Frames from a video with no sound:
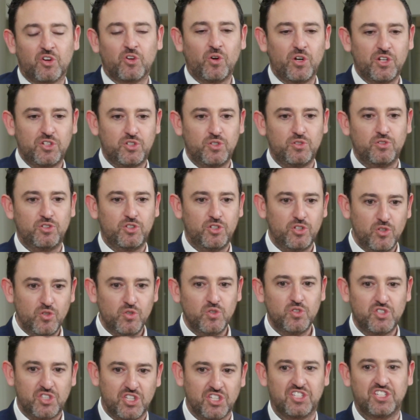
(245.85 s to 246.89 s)
they're going to
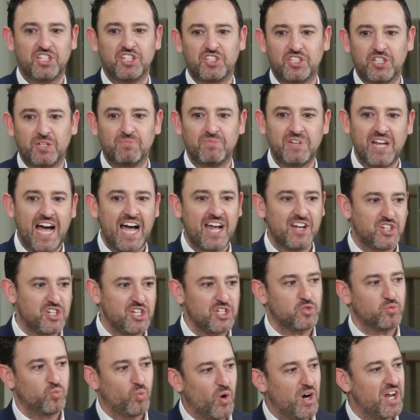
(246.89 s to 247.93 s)
use the system,
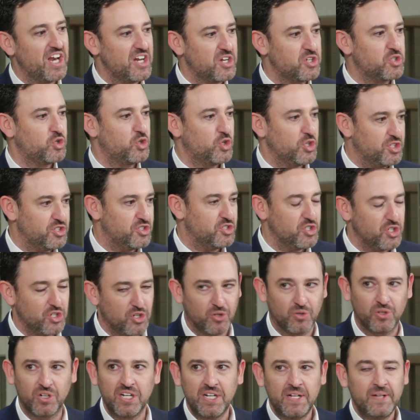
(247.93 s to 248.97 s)
not just what it could
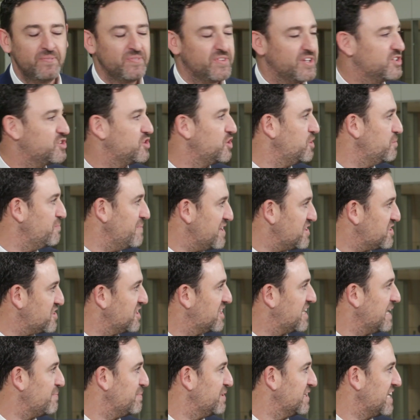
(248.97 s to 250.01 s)
do. And so you
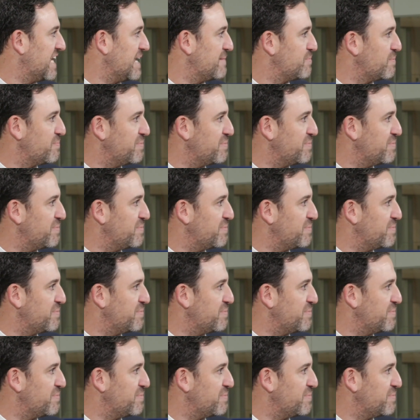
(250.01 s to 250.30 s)
mentioned a couple of